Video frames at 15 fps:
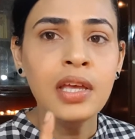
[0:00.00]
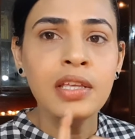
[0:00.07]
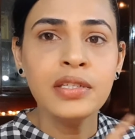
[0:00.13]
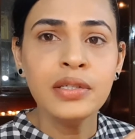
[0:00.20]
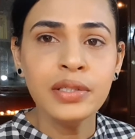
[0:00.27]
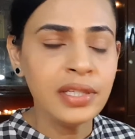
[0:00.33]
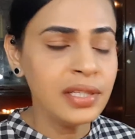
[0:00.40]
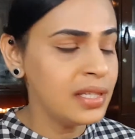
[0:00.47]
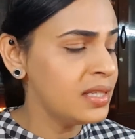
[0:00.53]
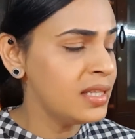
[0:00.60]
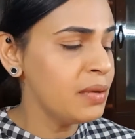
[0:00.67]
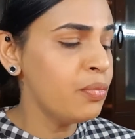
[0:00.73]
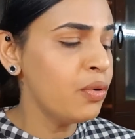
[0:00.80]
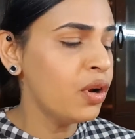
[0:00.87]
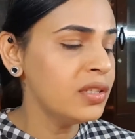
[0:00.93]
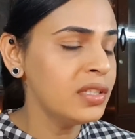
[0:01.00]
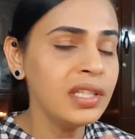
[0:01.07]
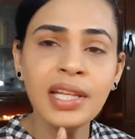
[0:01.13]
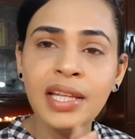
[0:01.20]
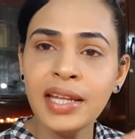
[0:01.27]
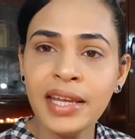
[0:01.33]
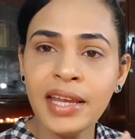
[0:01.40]
So this is the bronzer
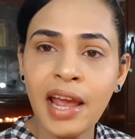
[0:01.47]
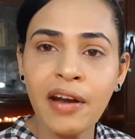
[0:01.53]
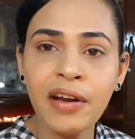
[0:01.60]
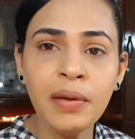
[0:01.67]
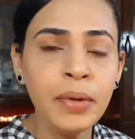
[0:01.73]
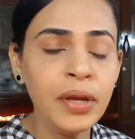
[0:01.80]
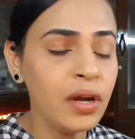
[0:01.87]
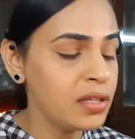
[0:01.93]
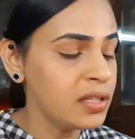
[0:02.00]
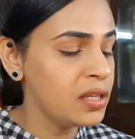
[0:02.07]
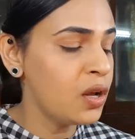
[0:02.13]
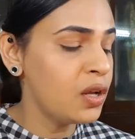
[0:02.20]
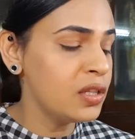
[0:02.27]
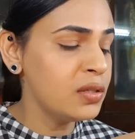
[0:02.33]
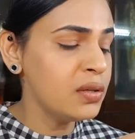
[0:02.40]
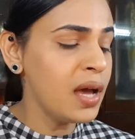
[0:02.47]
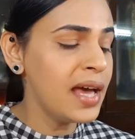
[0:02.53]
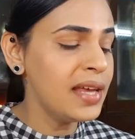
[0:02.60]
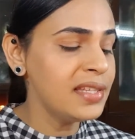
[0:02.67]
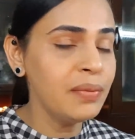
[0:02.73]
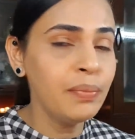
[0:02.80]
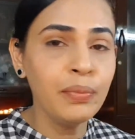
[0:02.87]
that I carry because it also
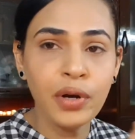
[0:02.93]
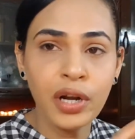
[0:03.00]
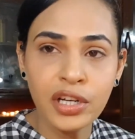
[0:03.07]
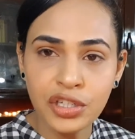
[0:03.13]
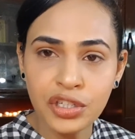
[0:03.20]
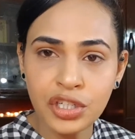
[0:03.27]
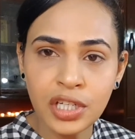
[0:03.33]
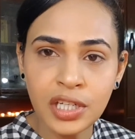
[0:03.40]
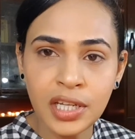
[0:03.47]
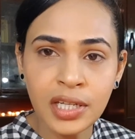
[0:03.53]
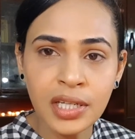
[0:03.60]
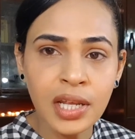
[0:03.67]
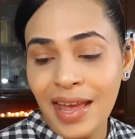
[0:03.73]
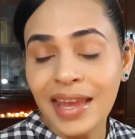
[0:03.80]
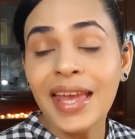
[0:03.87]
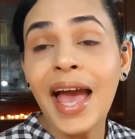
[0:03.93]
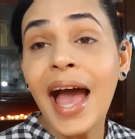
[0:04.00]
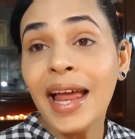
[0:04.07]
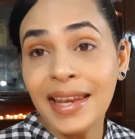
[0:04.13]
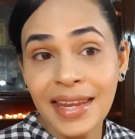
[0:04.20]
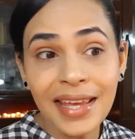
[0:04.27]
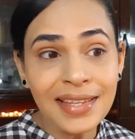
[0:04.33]
has a brush in it.
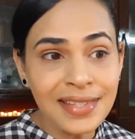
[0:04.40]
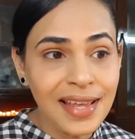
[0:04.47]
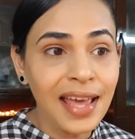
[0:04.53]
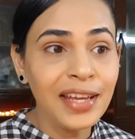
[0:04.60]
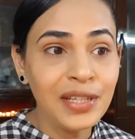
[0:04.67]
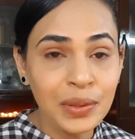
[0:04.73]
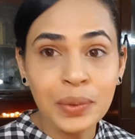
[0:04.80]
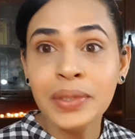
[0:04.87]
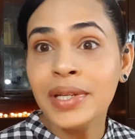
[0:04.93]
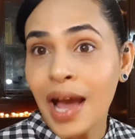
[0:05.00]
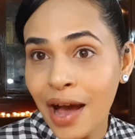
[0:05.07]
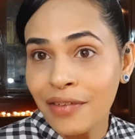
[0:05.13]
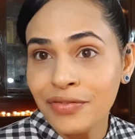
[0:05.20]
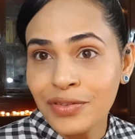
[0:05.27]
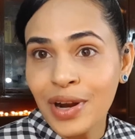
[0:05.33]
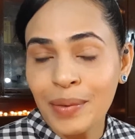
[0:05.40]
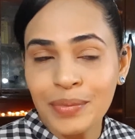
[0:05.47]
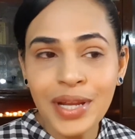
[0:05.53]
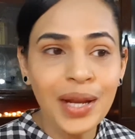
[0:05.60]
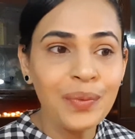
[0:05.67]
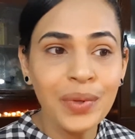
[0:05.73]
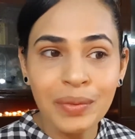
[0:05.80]
And yes, I do it after I'm
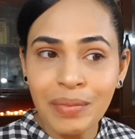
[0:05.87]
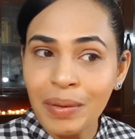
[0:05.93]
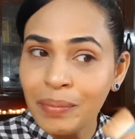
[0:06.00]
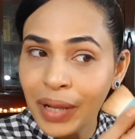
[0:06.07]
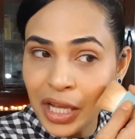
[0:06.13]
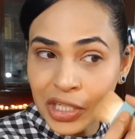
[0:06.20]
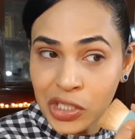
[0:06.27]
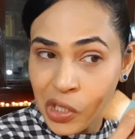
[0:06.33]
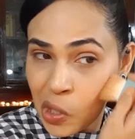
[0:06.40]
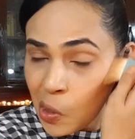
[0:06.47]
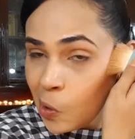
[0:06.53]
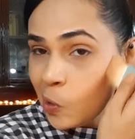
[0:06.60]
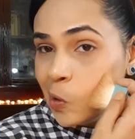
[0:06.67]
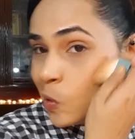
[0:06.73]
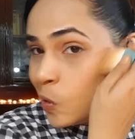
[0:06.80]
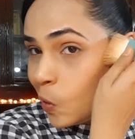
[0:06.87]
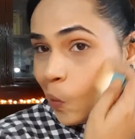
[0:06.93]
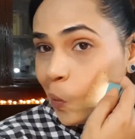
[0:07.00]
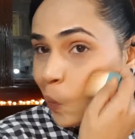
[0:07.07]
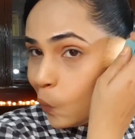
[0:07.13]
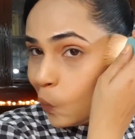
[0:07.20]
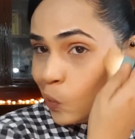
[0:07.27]
done with my blush.
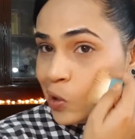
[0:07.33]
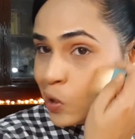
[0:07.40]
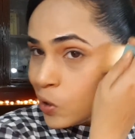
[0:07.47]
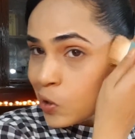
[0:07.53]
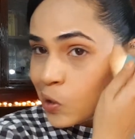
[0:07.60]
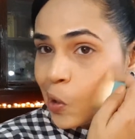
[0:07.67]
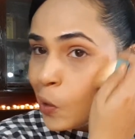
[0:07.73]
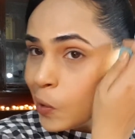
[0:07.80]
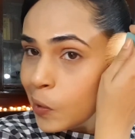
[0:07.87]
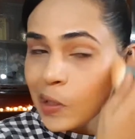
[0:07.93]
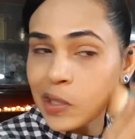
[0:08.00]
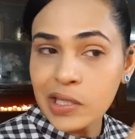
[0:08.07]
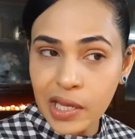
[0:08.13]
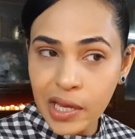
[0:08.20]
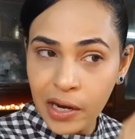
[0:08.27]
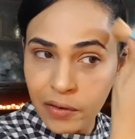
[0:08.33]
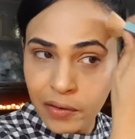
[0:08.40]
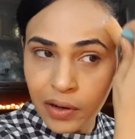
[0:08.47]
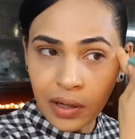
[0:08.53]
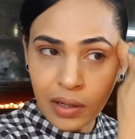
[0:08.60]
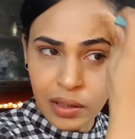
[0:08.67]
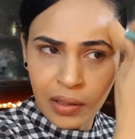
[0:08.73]
So just on this area,